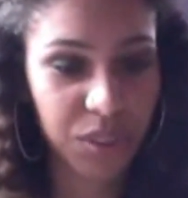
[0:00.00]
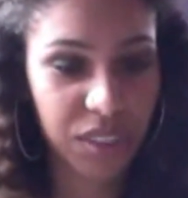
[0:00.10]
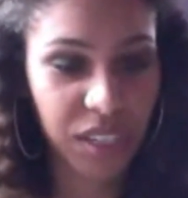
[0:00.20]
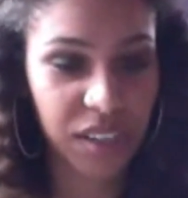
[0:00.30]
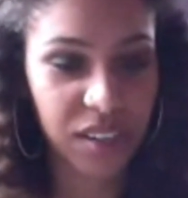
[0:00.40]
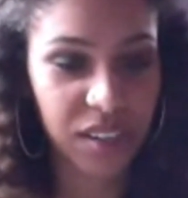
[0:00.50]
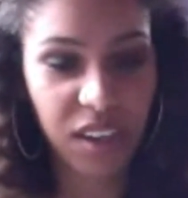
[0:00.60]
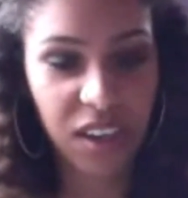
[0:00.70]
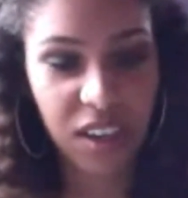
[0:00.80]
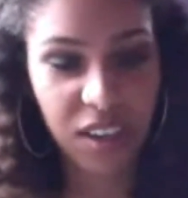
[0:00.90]
said.
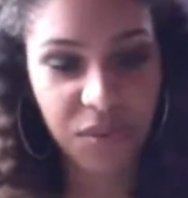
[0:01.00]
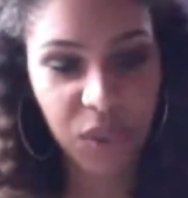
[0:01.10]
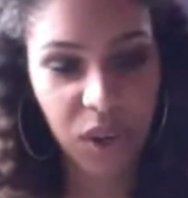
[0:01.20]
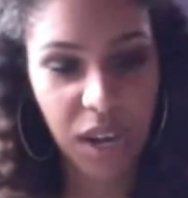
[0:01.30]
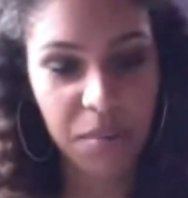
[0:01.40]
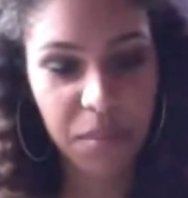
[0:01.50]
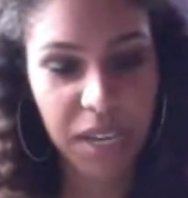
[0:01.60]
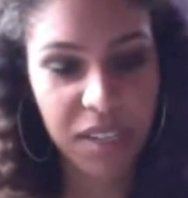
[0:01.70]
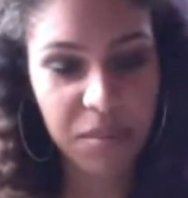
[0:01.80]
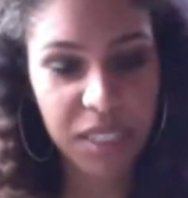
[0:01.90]
Fear had
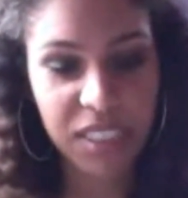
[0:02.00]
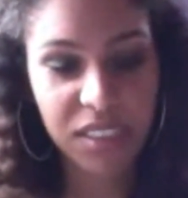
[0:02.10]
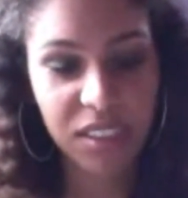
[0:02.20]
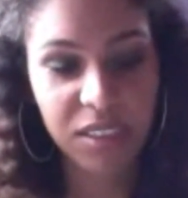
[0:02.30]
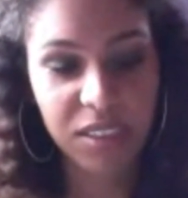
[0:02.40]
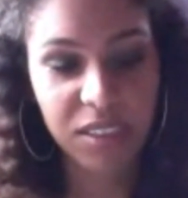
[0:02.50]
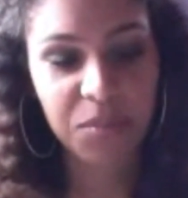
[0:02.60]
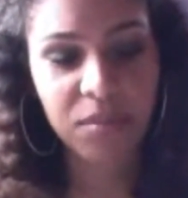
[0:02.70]
made him insolent.